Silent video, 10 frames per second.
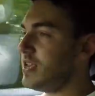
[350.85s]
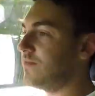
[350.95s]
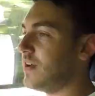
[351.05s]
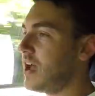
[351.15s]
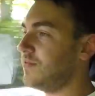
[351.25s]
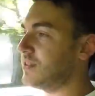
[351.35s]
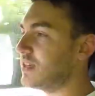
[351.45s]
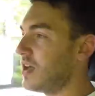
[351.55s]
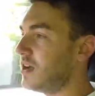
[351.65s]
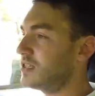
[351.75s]
for having the
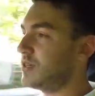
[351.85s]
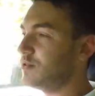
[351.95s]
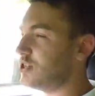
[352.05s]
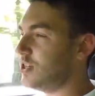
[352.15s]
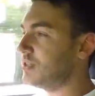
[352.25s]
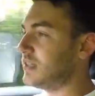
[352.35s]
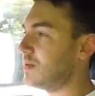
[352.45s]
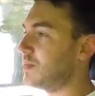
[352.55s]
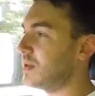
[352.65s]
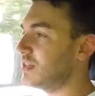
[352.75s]
guts to produce
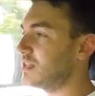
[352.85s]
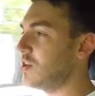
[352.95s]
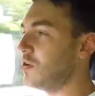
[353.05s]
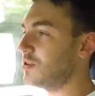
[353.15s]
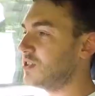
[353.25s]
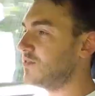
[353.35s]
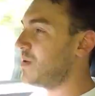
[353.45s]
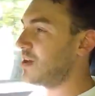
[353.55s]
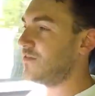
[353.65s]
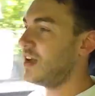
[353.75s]
it, because lots of
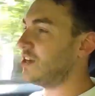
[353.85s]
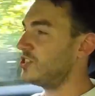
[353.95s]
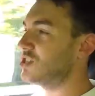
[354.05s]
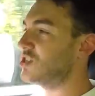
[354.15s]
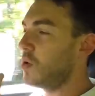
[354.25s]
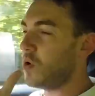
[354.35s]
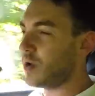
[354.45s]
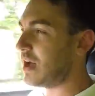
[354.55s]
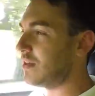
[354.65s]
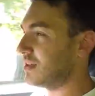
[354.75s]
manufacturers talk
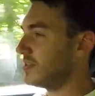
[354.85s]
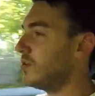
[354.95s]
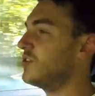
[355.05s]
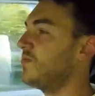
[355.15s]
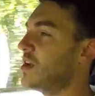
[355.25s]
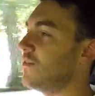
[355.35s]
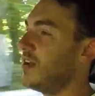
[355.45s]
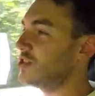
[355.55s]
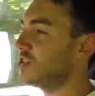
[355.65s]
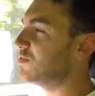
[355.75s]
about this. Lots of
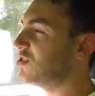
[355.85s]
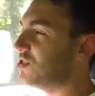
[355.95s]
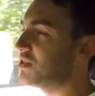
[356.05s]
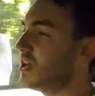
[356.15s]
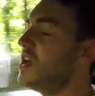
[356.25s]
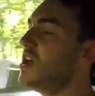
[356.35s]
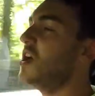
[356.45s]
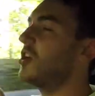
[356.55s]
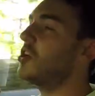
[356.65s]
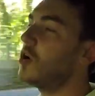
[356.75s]
manufacturers produce
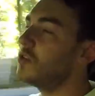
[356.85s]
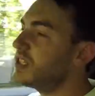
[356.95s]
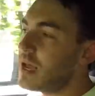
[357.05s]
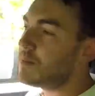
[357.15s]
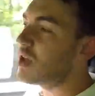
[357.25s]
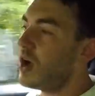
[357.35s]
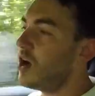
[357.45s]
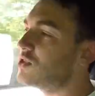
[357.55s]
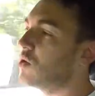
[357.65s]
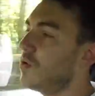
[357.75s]
a concept
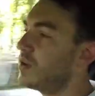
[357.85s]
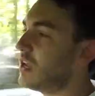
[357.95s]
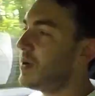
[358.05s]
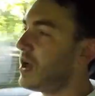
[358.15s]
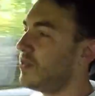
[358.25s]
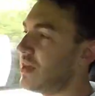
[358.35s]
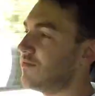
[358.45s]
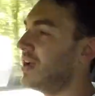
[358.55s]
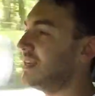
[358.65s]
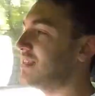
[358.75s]
car talking about their
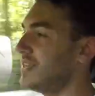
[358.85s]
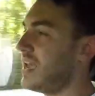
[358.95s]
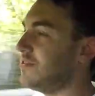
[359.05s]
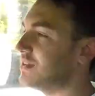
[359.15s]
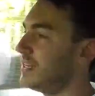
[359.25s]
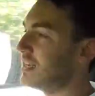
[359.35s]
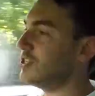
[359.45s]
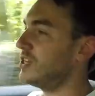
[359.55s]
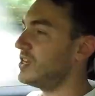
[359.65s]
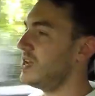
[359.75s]
racing
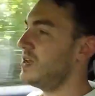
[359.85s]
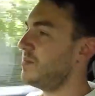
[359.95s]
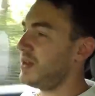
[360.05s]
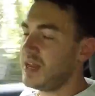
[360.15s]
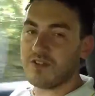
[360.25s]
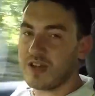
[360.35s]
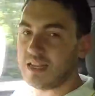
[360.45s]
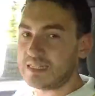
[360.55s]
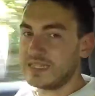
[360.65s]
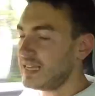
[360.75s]
heritage. But here it
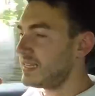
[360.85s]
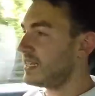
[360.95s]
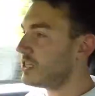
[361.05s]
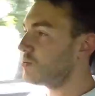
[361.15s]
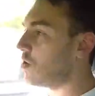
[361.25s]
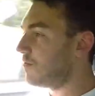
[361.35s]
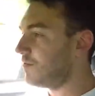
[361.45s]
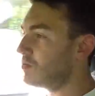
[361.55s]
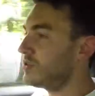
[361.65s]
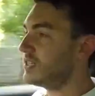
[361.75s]
is. This is what
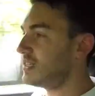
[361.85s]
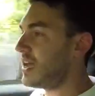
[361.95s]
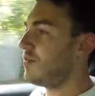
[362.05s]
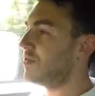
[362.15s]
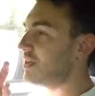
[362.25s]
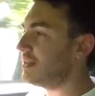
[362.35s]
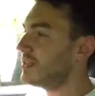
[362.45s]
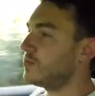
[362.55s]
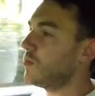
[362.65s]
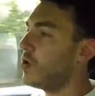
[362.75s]
filters down. This
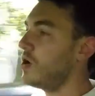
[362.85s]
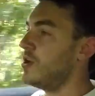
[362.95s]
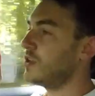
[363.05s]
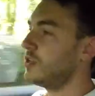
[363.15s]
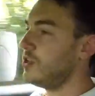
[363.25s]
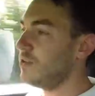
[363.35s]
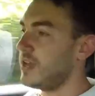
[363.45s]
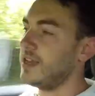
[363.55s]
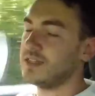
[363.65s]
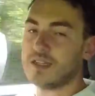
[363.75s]
is what you
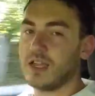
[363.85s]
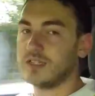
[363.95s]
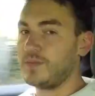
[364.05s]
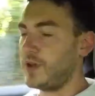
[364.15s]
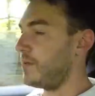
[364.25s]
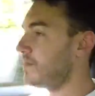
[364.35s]
get as a customer.